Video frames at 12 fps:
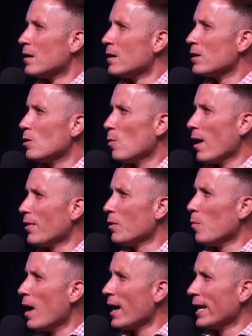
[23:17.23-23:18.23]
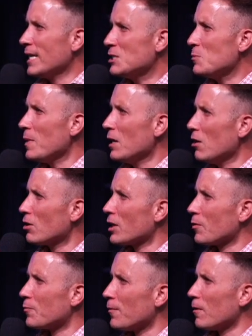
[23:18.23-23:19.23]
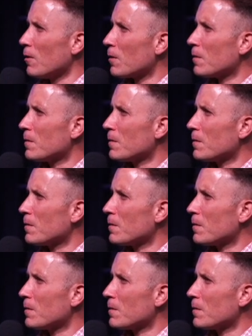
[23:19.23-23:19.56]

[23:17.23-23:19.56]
You are the one he's been looking for.